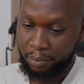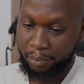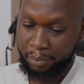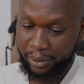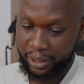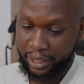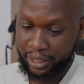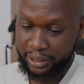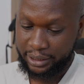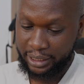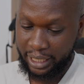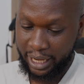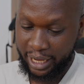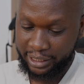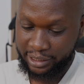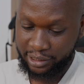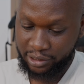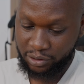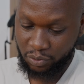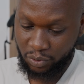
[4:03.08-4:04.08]
But I
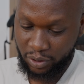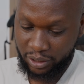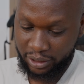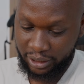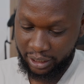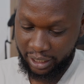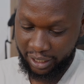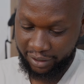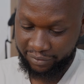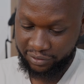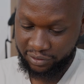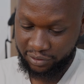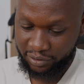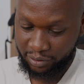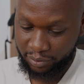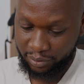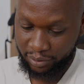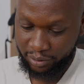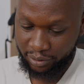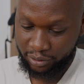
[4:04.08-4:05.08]
just want live
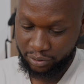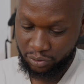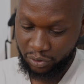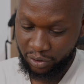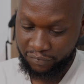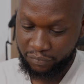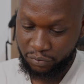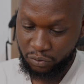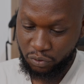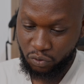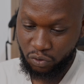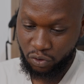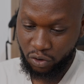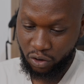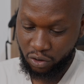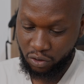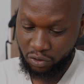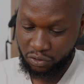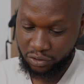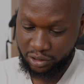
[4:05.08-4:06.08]
streaming. So if you do
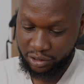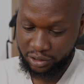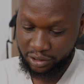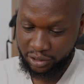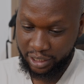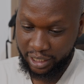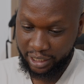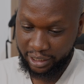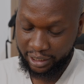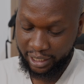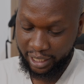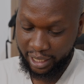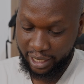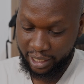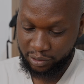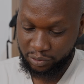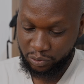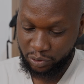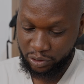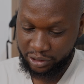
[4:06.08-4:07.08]
not go straight there,
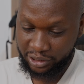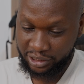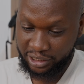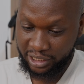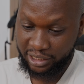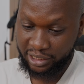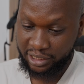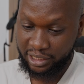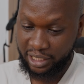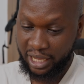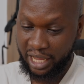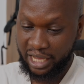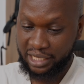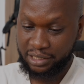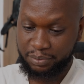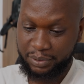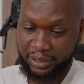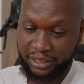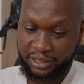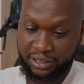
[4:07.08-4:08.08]
it will change the
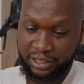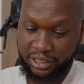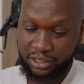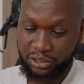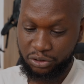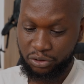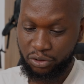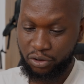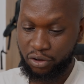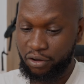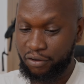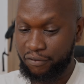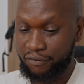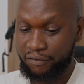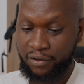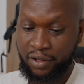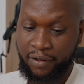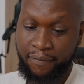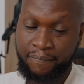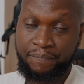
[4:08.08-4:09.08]
aspect ratio
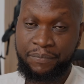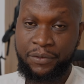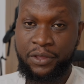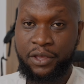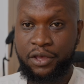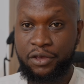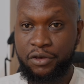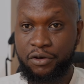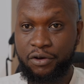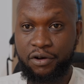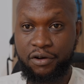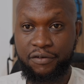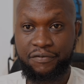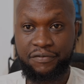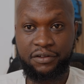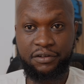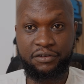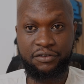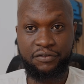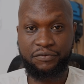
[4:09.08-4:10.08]
of your
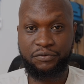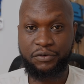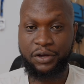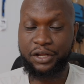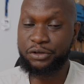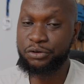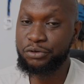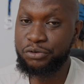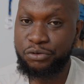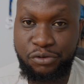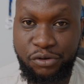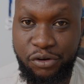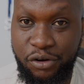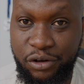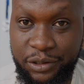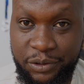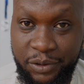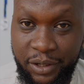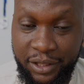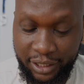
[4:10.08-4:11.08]
field of view, and you do
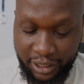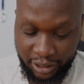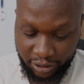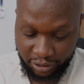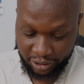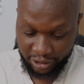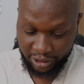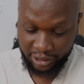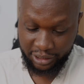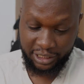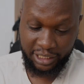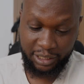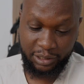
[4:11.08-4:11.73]
not want that to change.